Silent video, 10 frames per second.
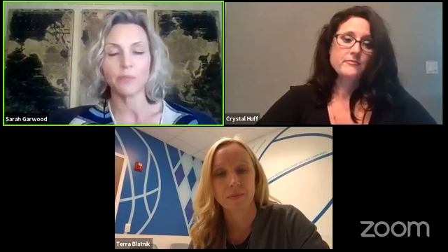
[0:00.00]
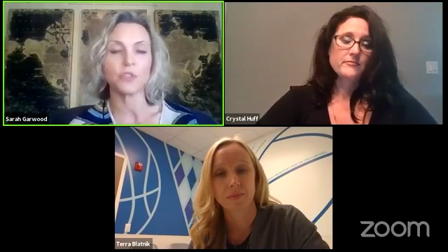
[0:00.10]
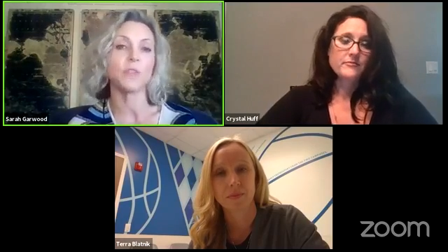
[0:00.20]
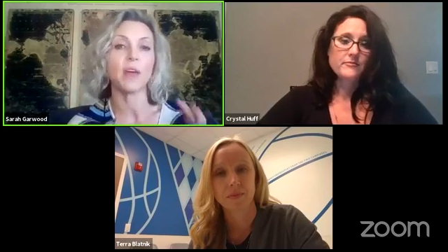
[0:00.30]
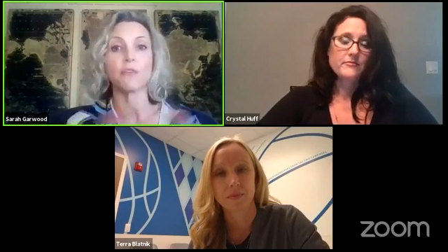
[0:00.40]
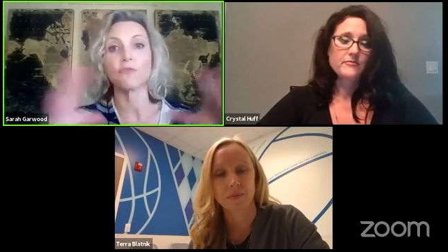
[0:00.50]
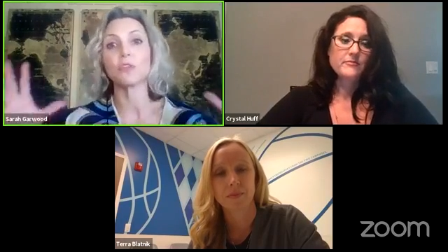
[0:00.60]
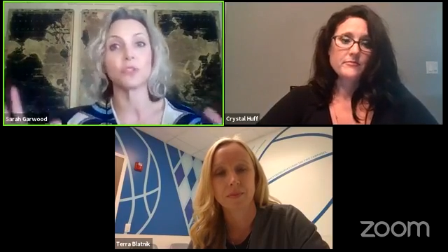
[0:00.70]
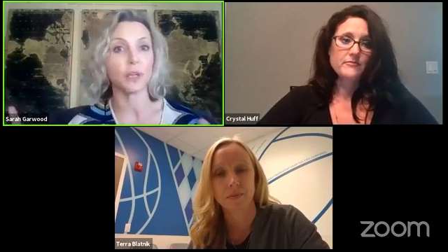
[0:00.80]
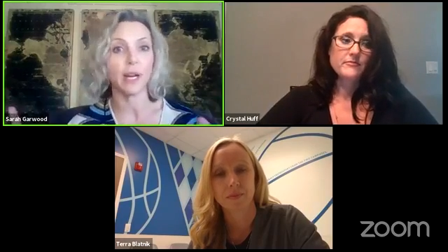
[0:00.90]
Speaker 1: So if they have the
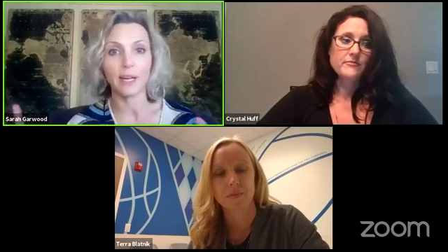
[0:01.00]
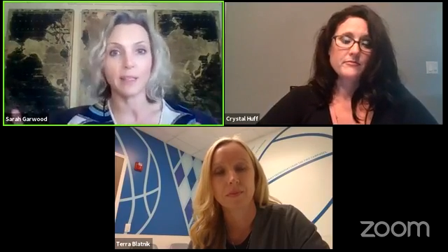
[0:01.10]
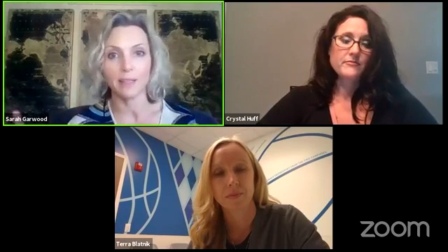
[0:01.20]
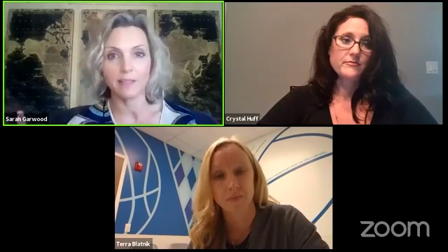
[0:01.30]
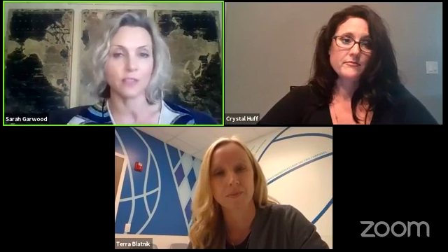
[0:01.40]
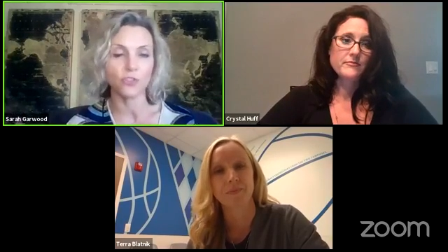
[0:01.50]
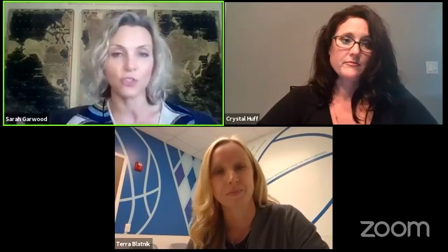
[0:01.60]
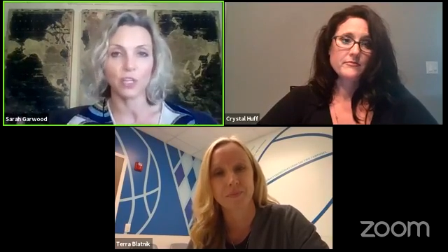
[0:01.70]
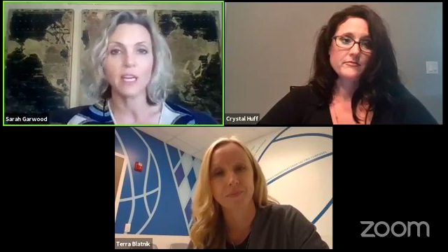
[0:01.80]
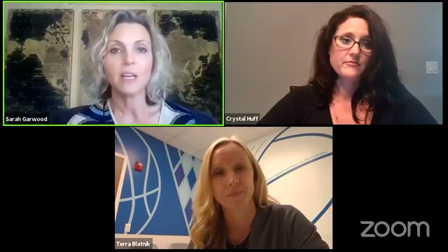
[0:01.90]
full triad,
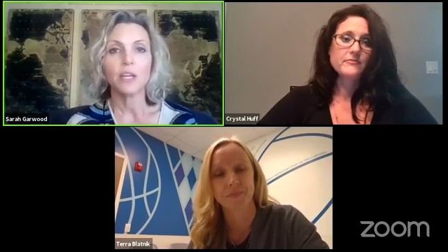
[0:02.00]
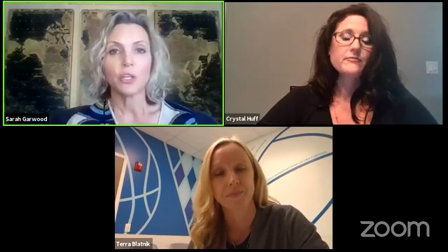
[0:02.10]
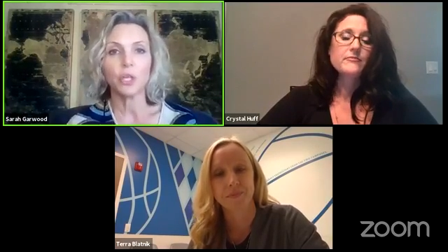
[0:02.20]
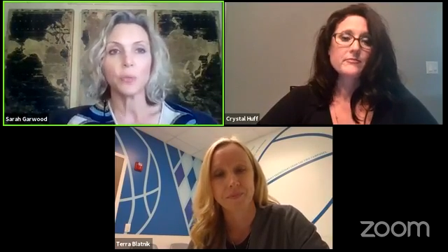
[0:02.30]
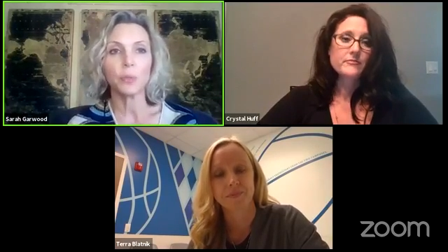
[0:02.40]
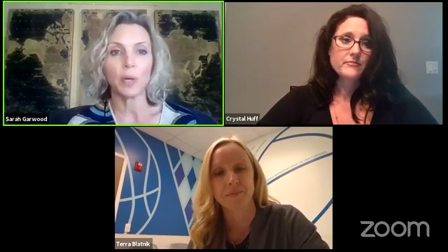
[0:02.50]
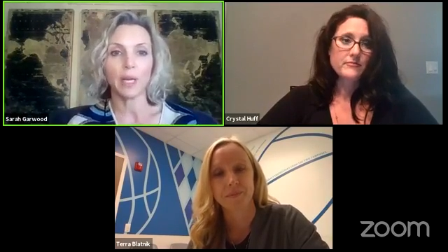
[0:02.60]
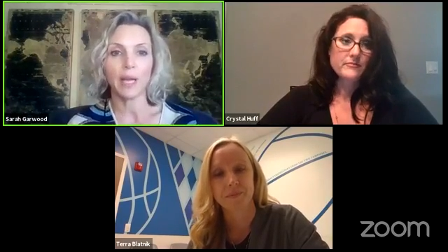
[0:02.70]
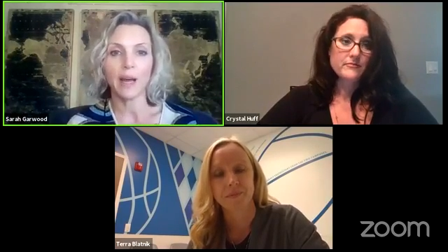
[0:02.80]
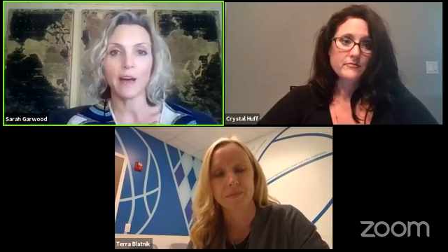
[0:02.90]
essentially, you would want to